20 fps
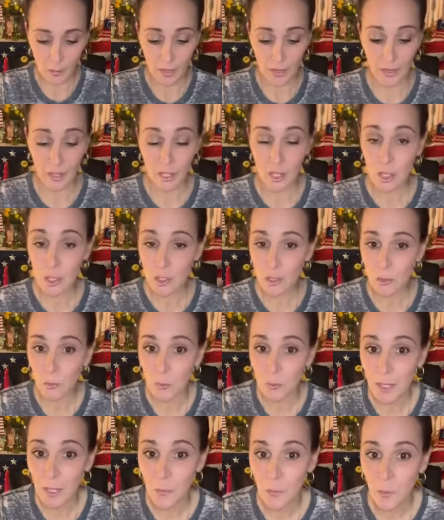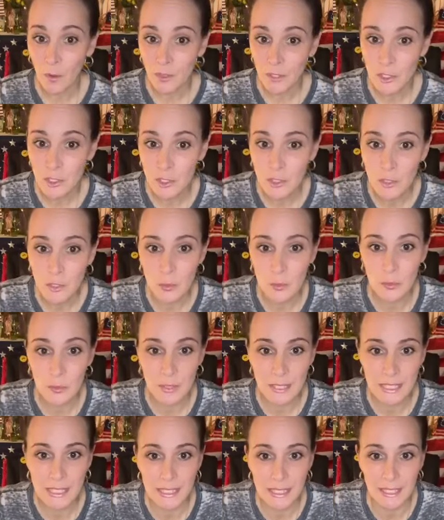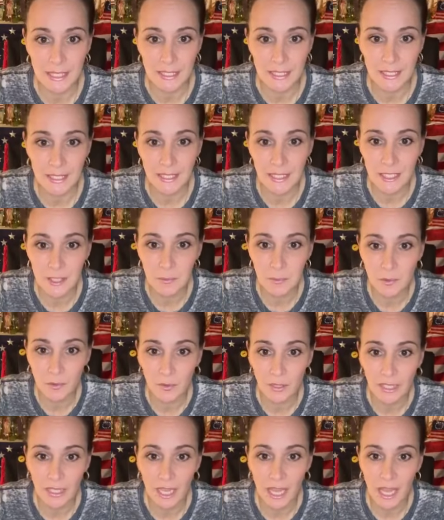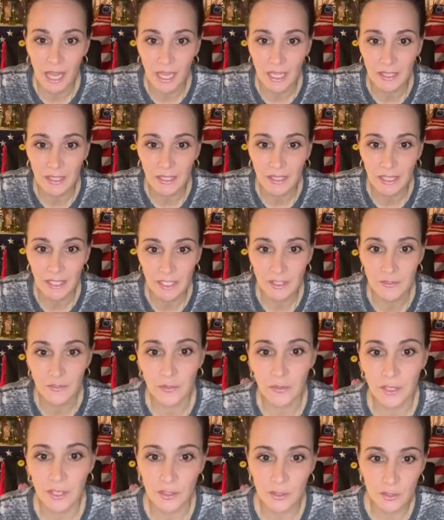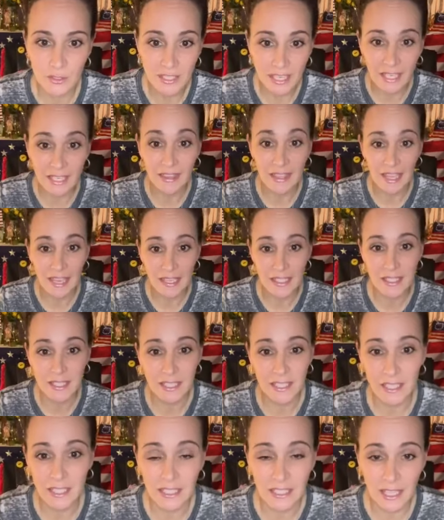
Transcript: Okay, so what I want to do to this, it has been really hot the last few days. You're staying in the AC?